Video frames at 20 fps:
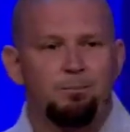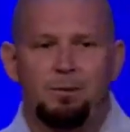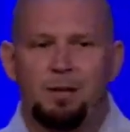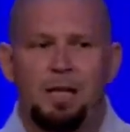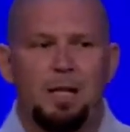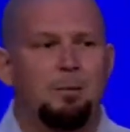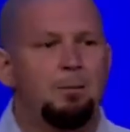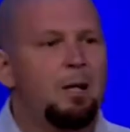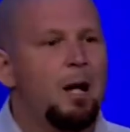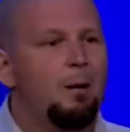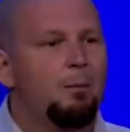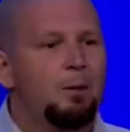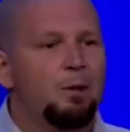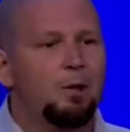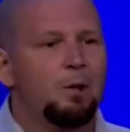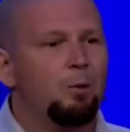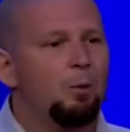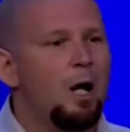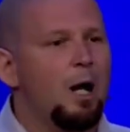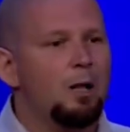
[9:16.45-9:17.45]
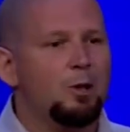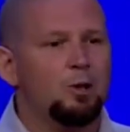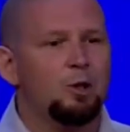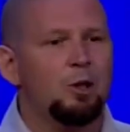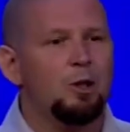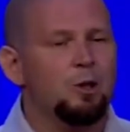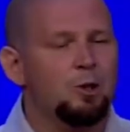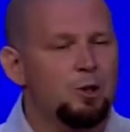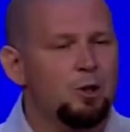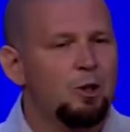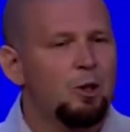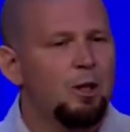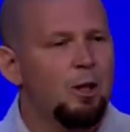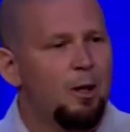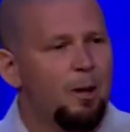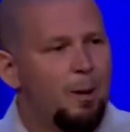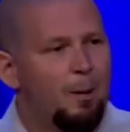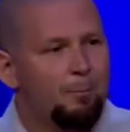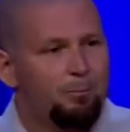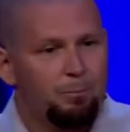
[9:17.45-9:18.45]
Keep coming to the Rock Church,
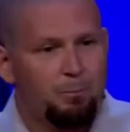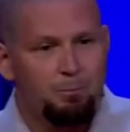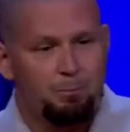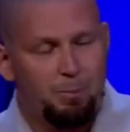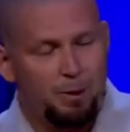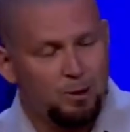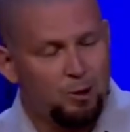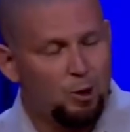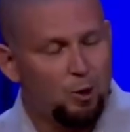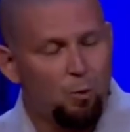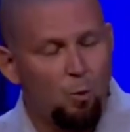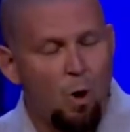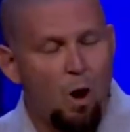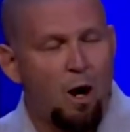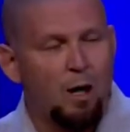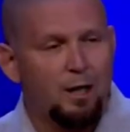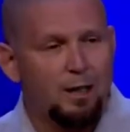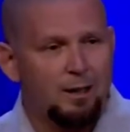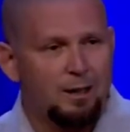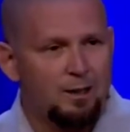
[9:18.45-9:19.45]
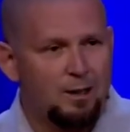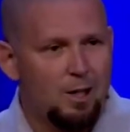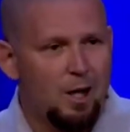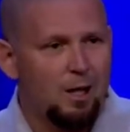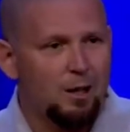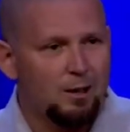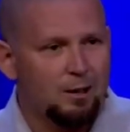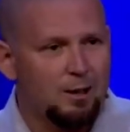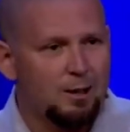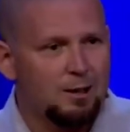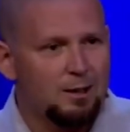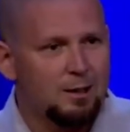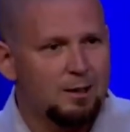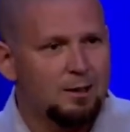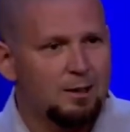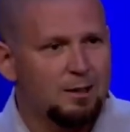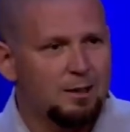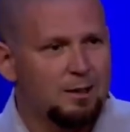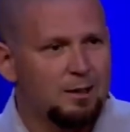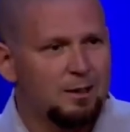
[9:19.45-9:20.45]
but you're walking in
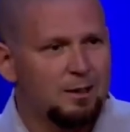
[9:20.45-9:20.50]
darkness.